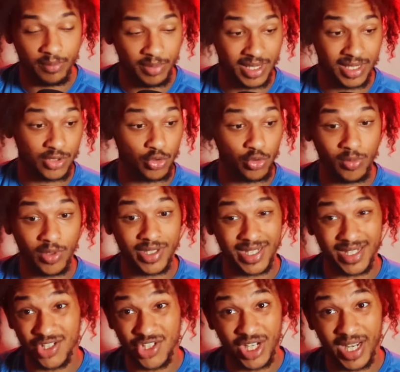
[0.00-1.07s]
because Umar
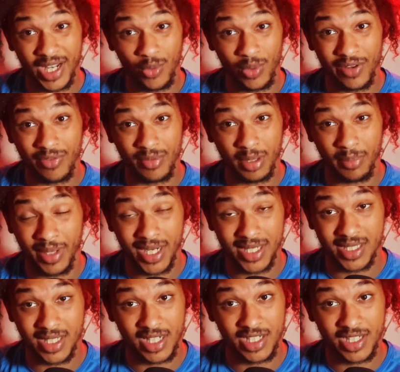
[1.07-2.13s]
didn't shy away from the
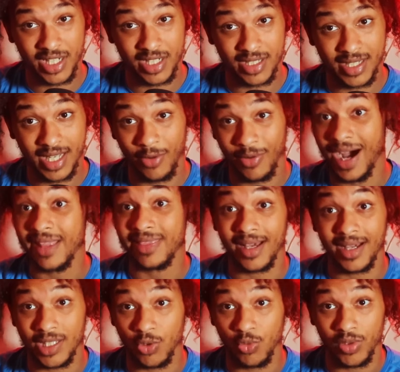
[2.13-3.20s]
boxing exchanges how I
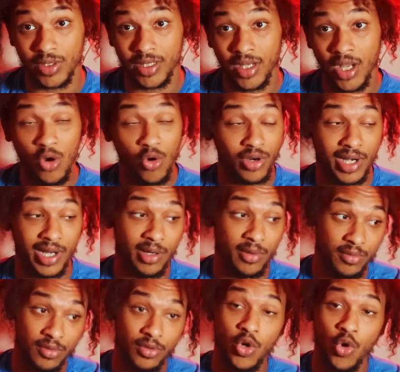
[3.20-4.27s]
thought he would or
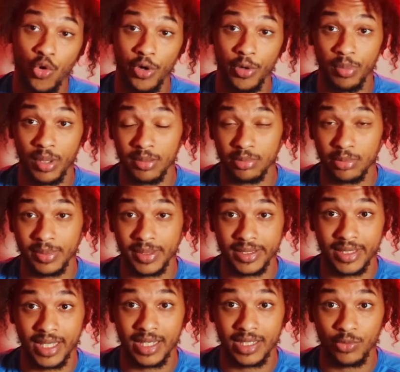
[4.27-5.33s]
how Koi probably
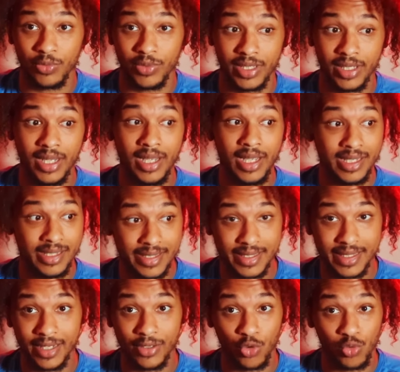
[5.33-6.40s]
thought he would.
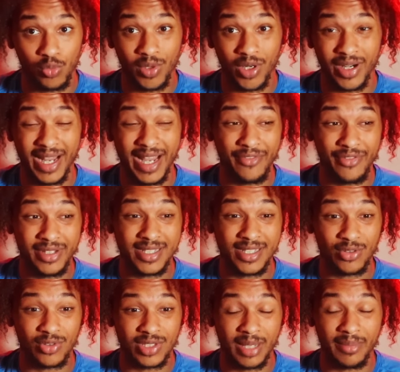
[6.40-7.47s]
Instead, Umar, every
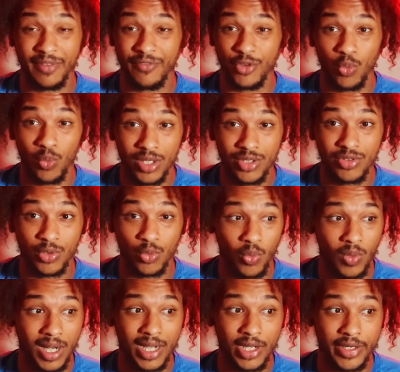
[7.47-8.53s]
single time, if you're wondering
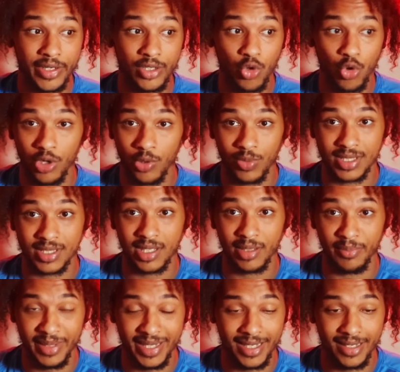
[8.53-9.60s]
why Koi wasn't
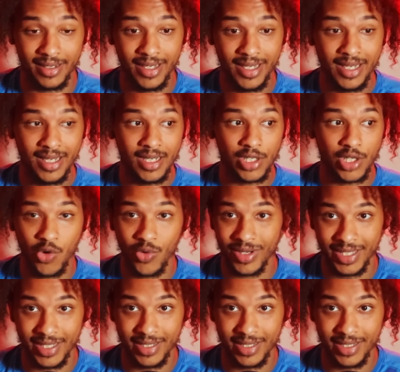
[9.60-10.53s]
committing, going